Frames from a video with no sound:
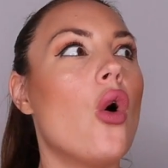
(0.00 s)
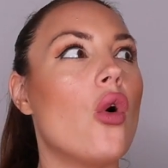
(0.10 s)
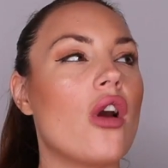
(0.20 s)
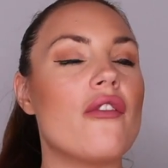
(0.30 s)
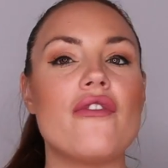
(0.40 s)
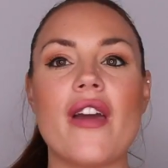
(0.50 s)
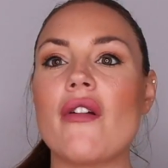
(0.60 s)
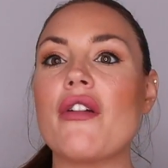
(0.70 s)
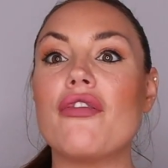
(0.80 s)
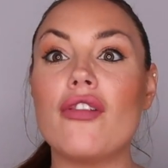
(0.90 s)
or a
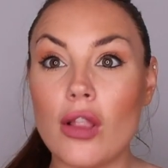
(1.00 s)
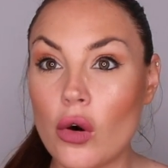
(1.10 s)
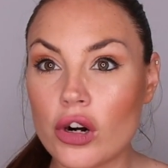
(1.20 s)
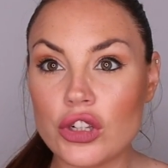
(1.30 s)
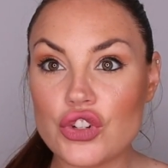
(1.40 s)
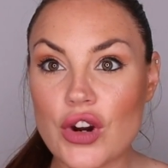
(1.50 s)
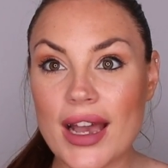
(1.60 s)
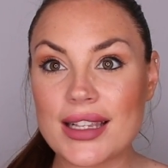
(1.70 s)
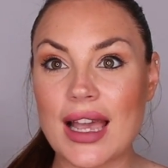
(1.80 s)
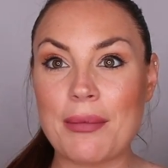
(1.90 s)
very floral
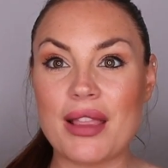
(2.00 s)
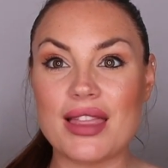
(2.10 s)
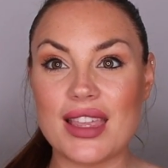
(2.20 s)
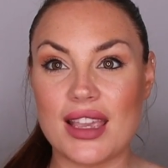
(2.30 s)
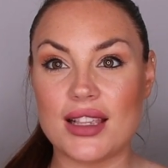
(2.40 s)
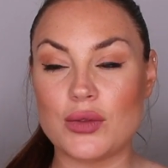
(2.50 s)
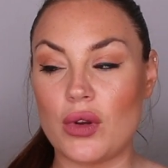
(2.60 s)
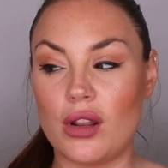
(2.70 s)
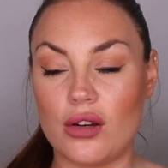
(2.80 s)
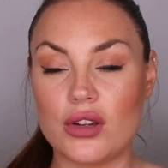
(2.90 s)
dress. I mean,
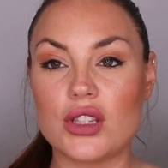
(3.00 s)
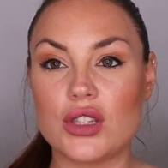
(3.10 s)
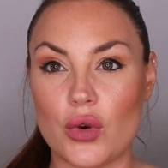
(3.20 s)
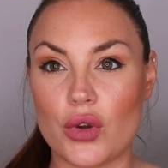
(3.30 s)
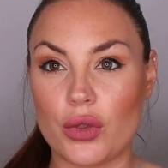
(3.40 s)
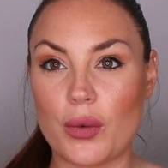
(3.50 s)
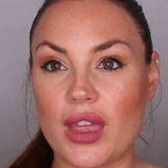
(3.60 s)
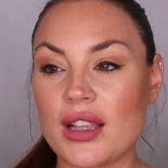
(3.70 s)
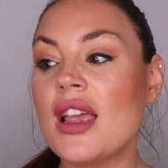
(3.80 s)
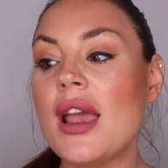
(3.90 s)
this will look so good
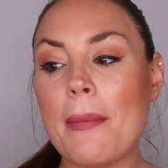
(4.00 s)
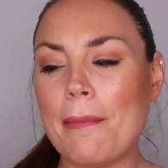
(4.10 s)
with it.